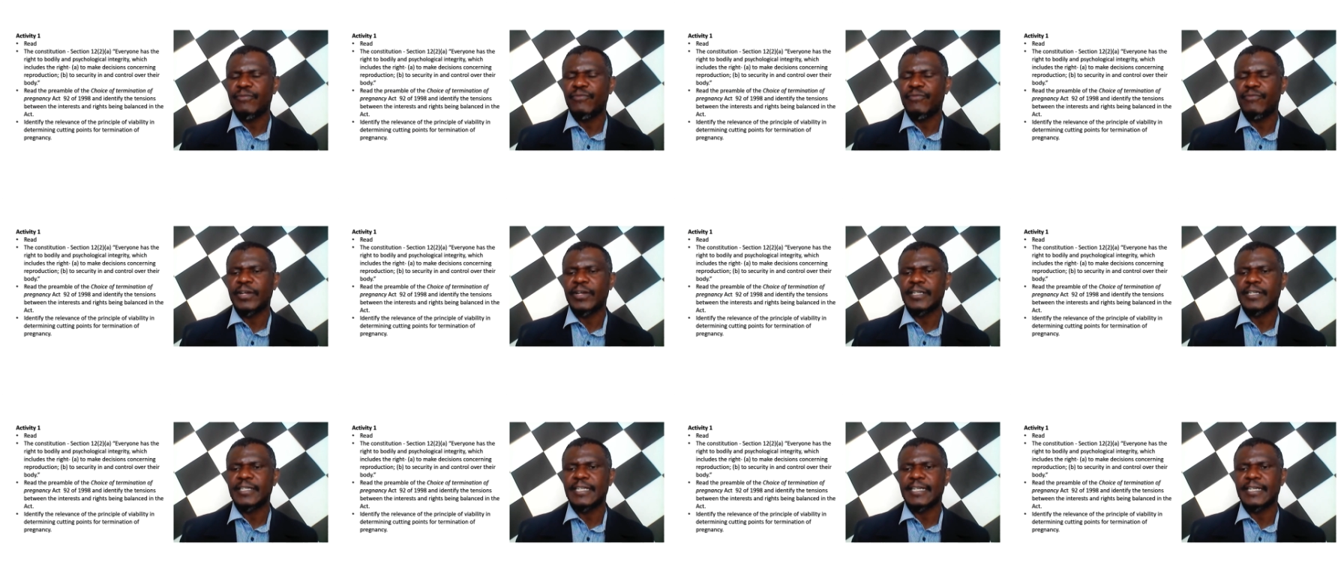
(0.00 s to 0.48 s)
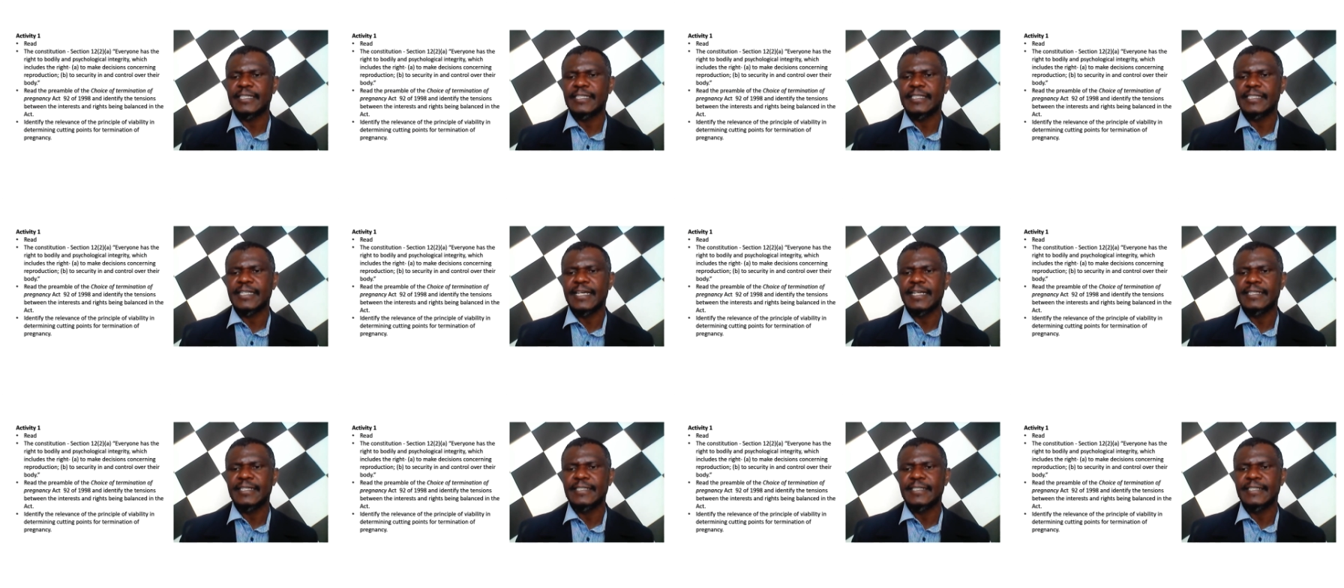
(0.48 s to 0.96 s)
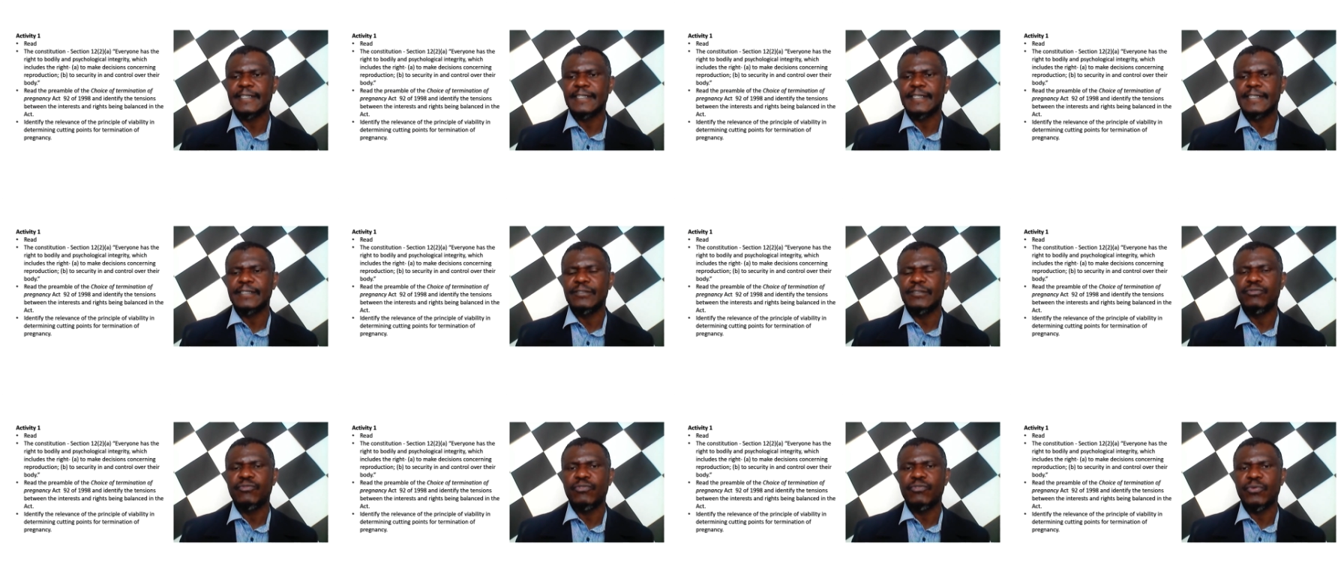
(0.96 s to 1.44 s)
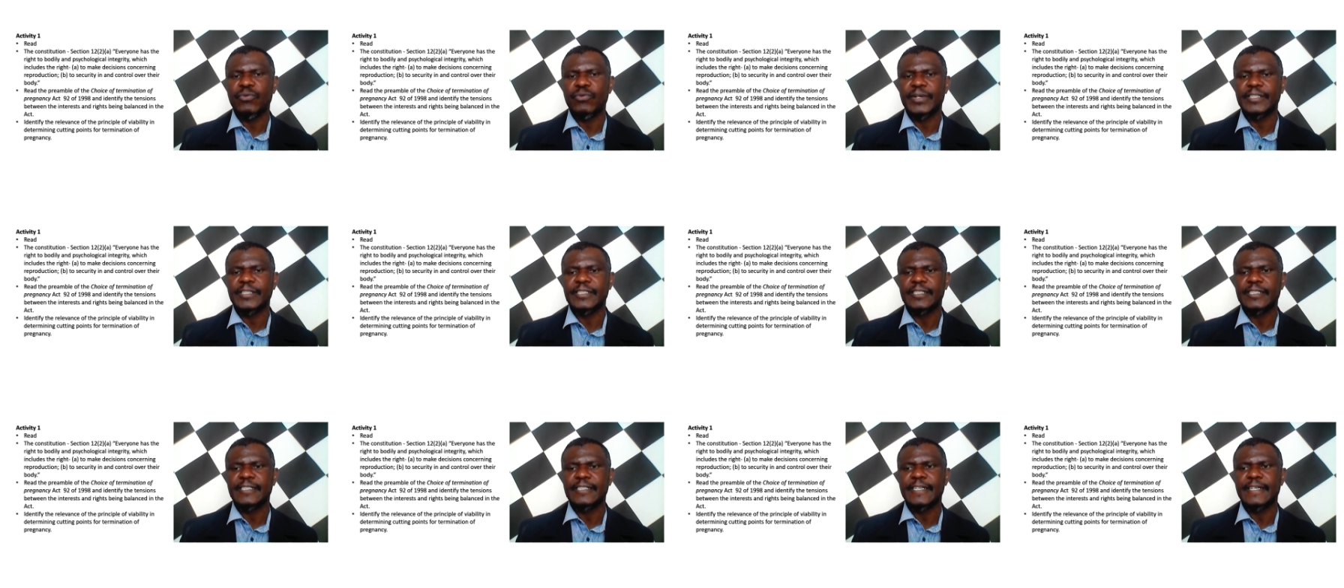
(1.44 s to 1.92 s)
factors that
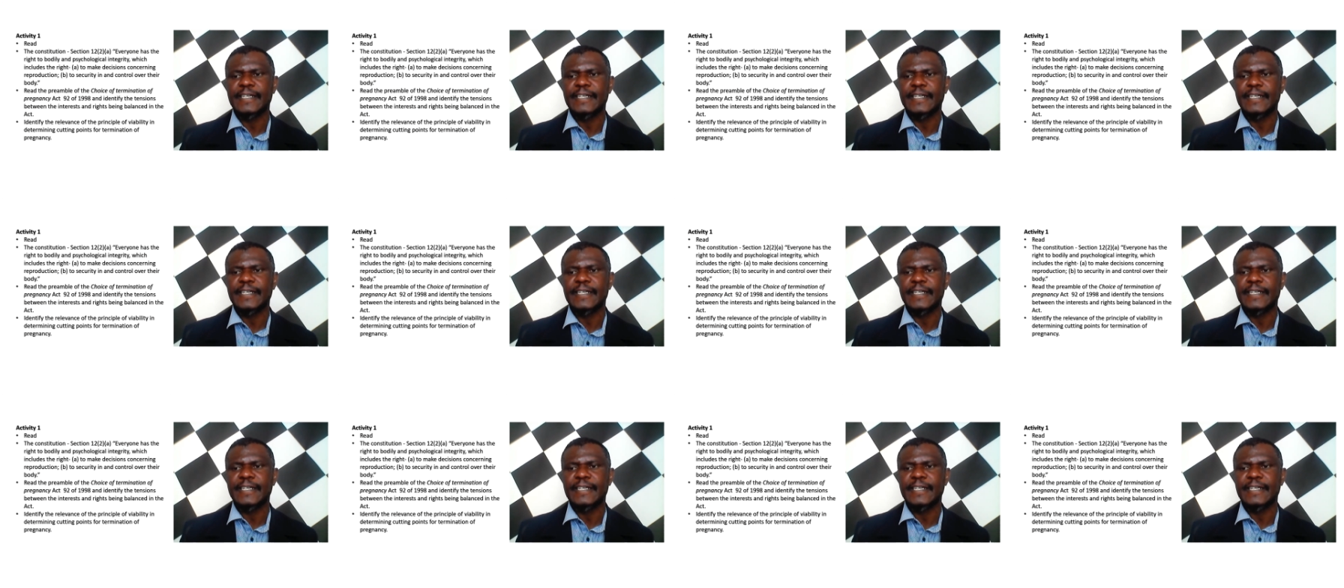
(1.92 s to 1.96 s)
influence